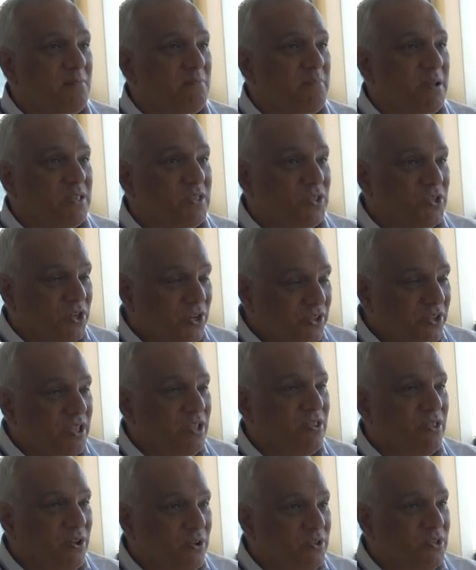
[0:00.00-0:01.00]
But
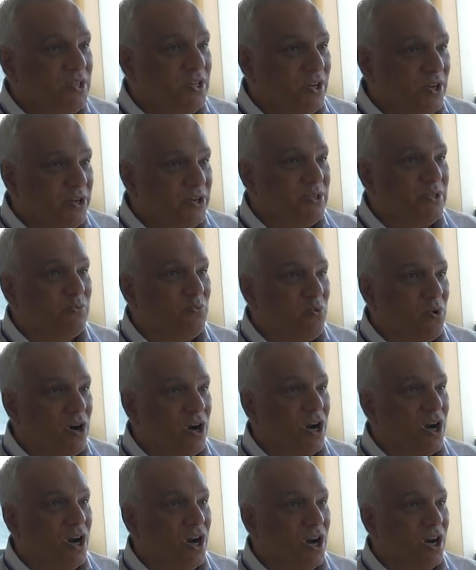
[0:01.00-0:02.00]
certainly those years
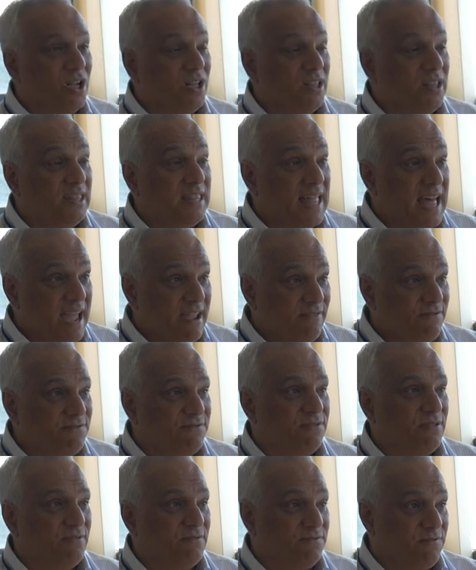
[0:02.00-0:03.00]
were
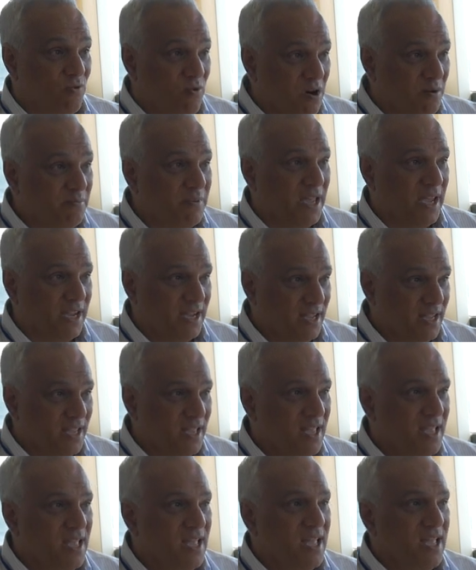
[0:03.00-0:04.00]
life forming
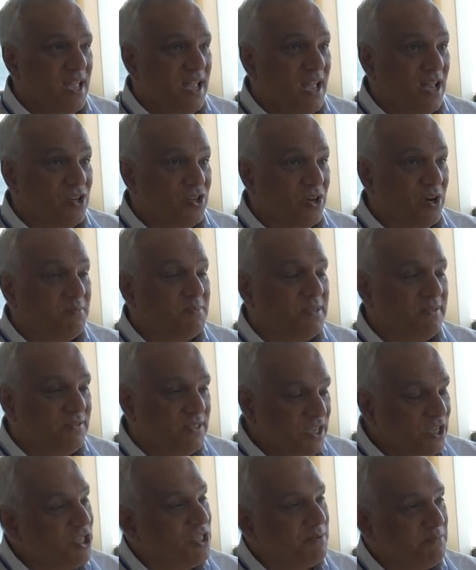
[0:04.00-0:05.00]
in terms of
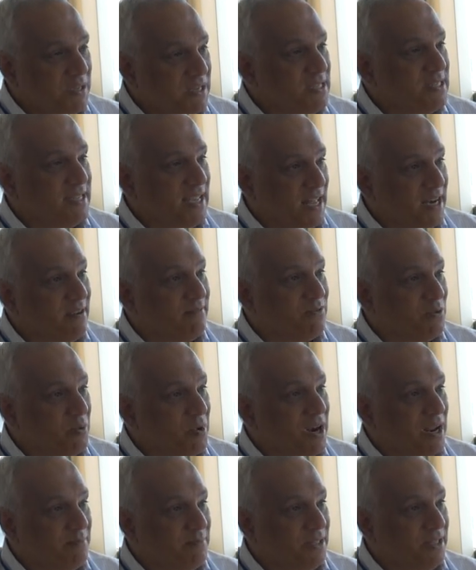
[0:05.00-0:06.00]
teaching me to stand up for
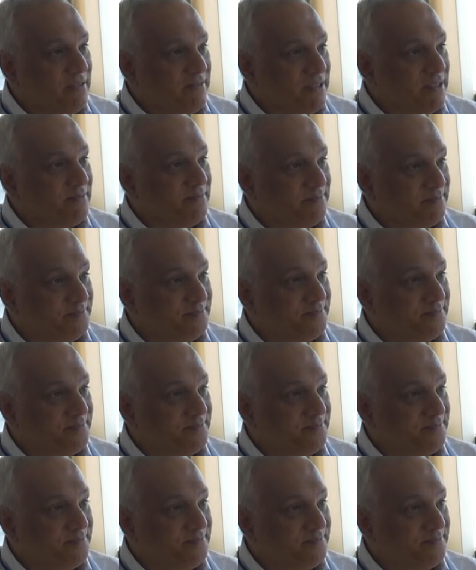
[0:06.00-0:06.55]
what I believe in.